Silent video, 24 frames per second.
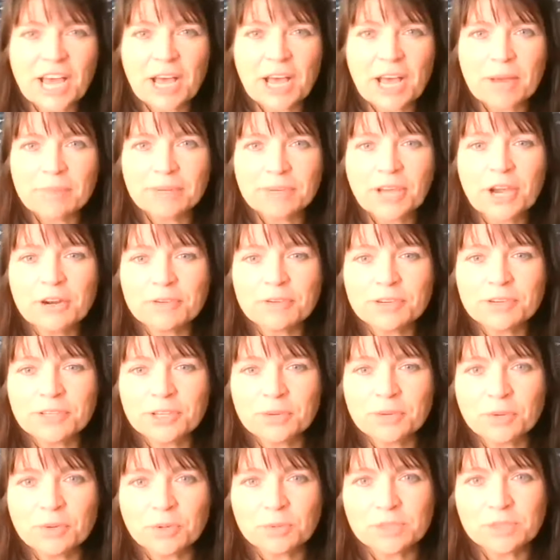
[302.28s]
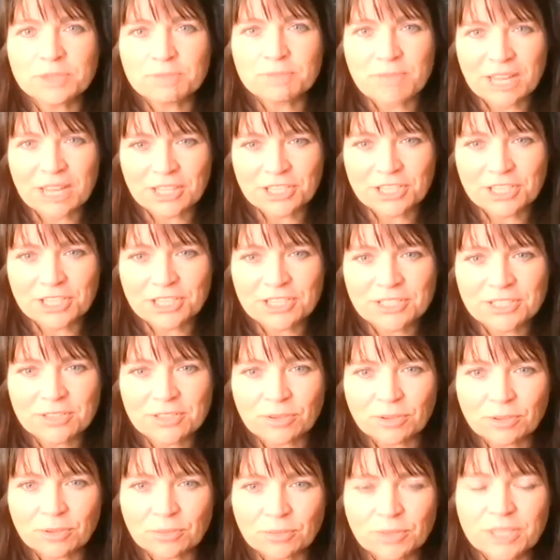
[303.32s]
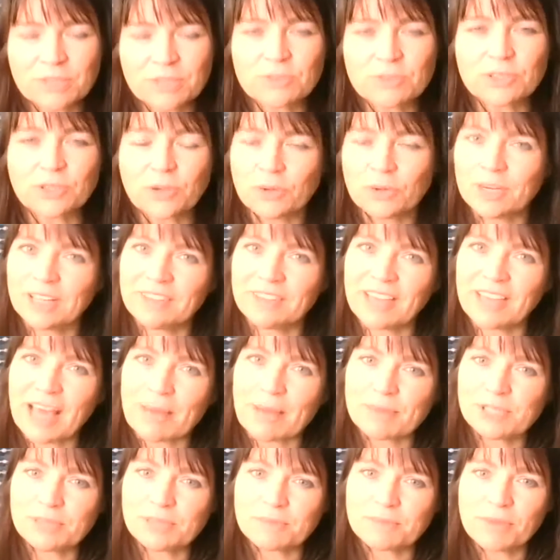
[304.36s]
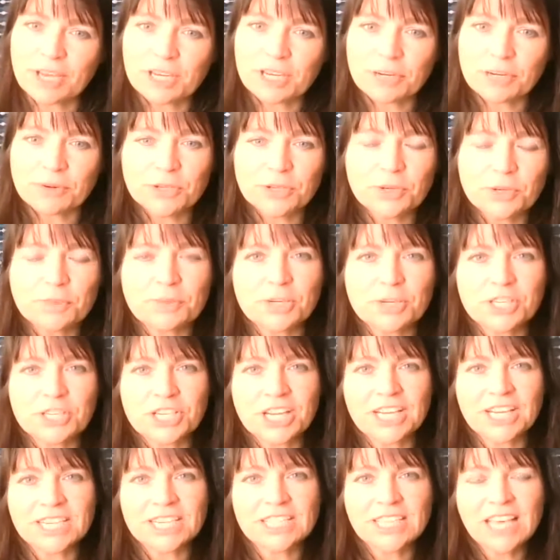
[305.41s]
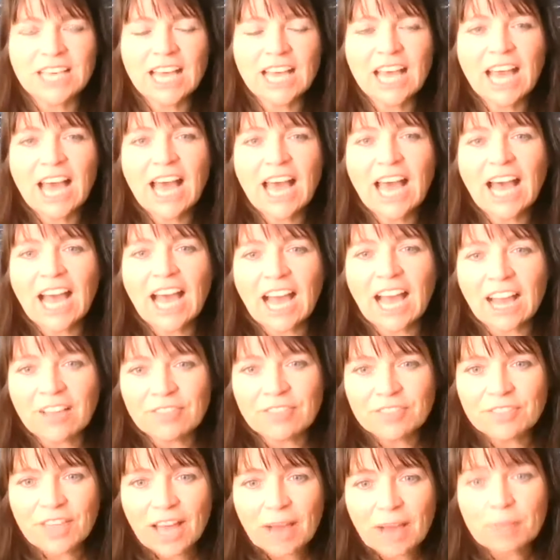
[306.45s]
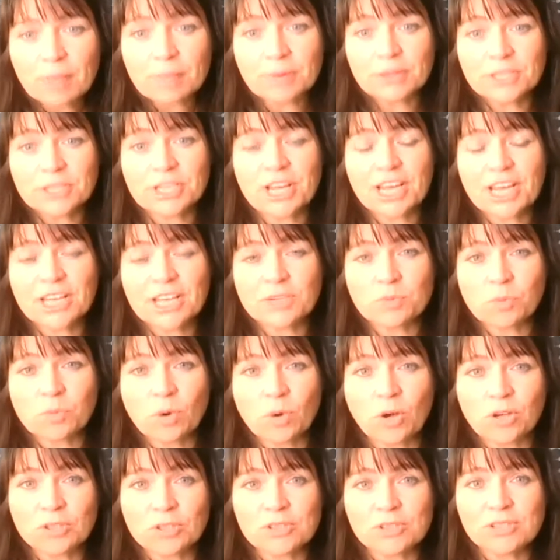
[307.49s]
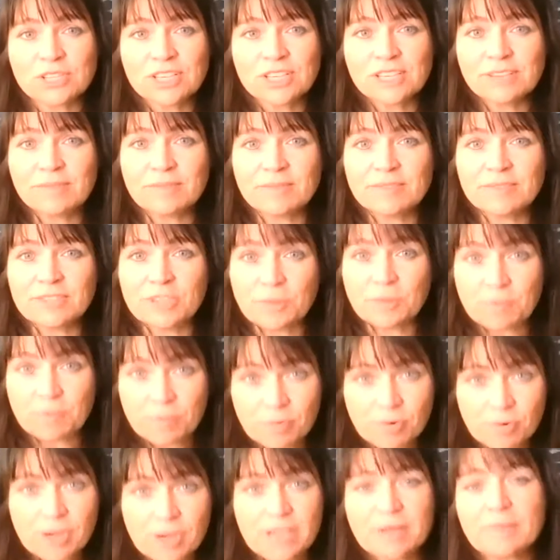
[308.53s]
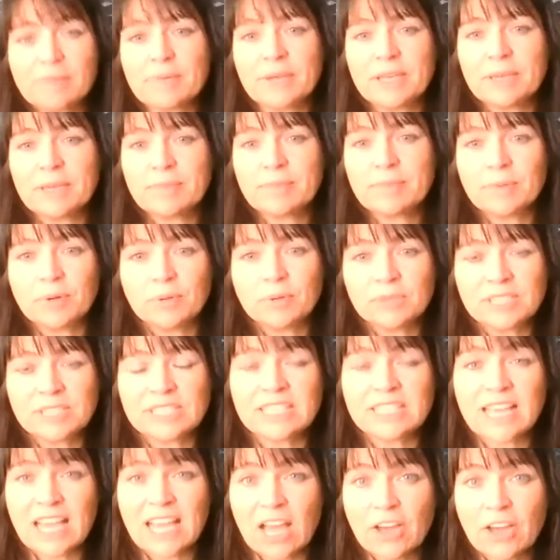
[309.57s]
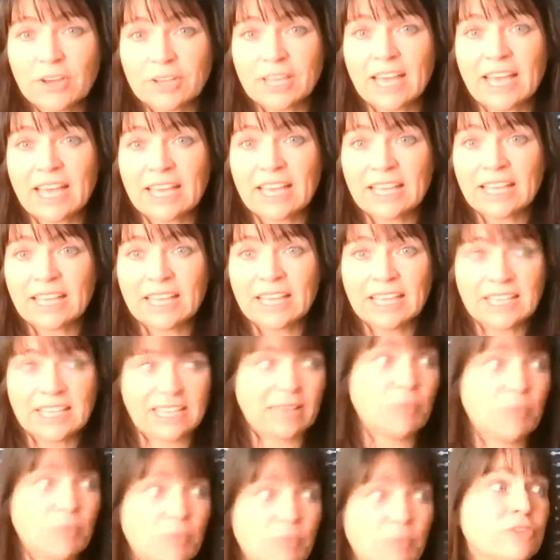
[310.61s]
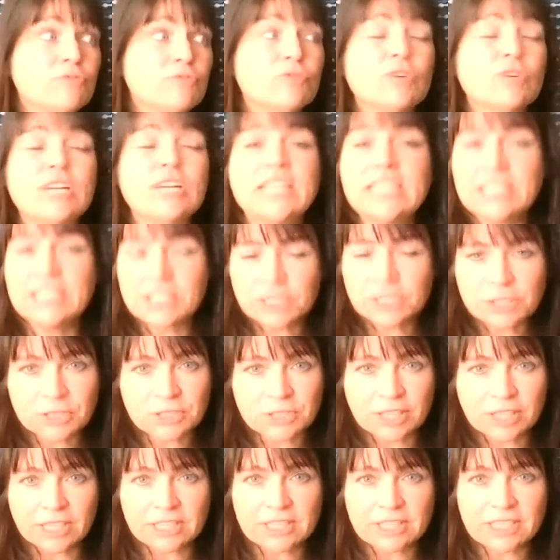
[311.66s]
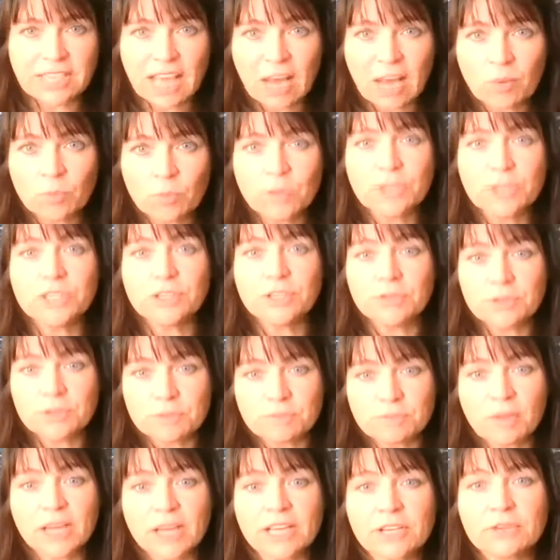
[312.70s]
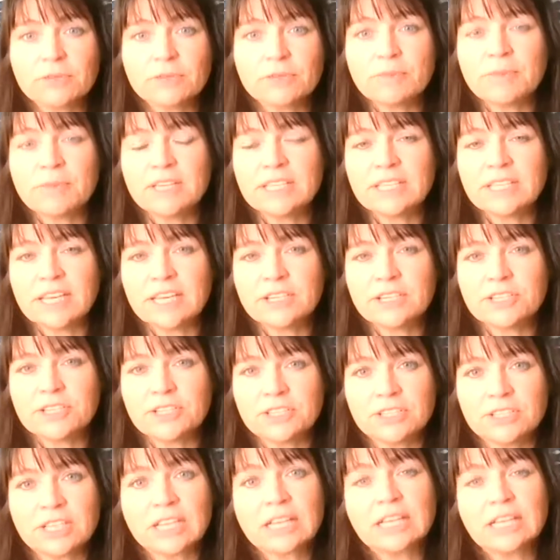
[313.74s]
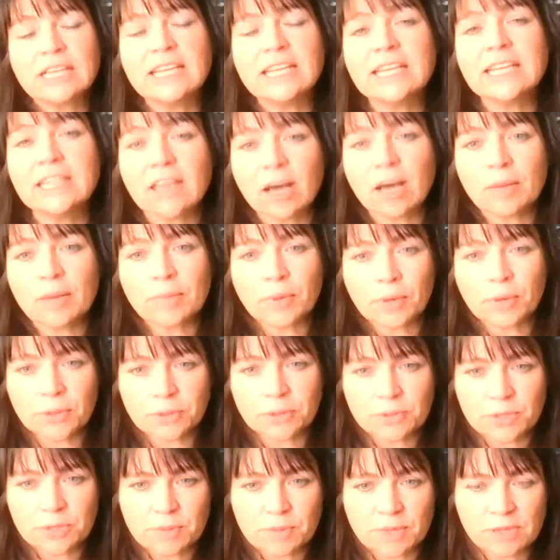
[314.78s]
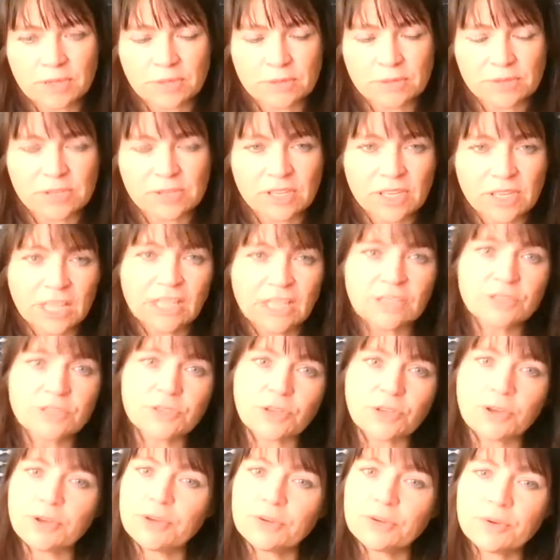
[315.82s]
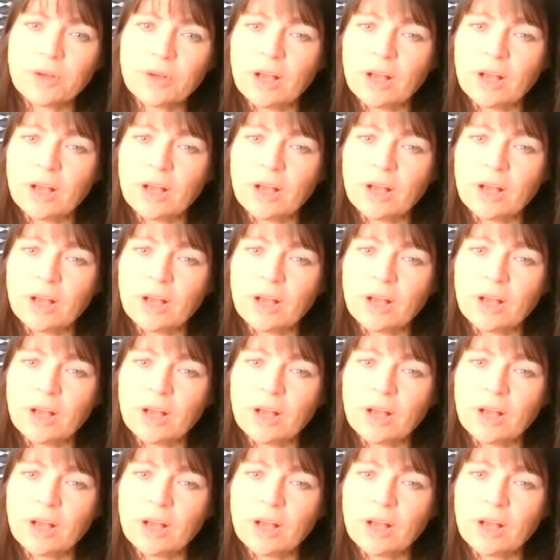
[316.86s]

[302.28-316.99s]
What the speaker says: co-renewal was mentioned, or we used to call it the Amazon Myco-Renewal Project. And that project was to bring people to say, okay, can we really do this? Can we use mycoremediation to clean up oil spills? So